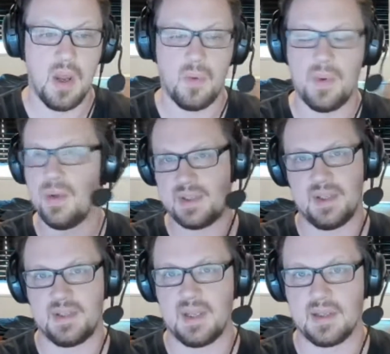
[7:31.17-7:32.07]
We use
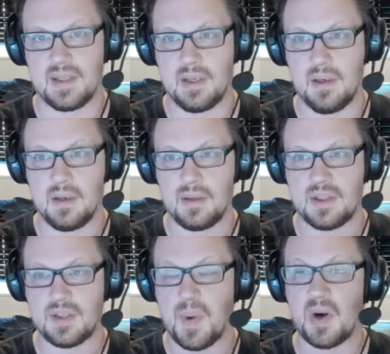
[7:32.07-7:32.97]
these things in
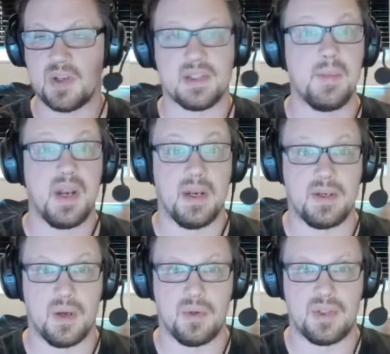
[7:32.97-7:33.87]
sparse, limited
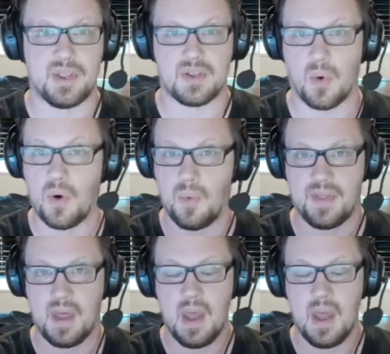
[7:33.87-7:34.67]
doses or with